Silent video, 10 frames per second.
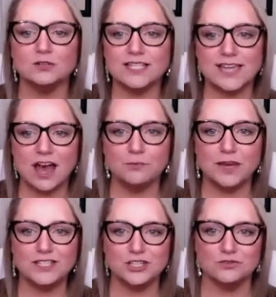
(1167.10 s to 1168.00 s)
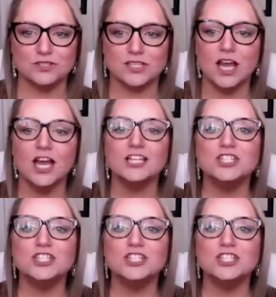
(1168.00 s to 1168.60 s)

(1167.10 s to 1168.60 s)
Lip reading: So let's count by twos.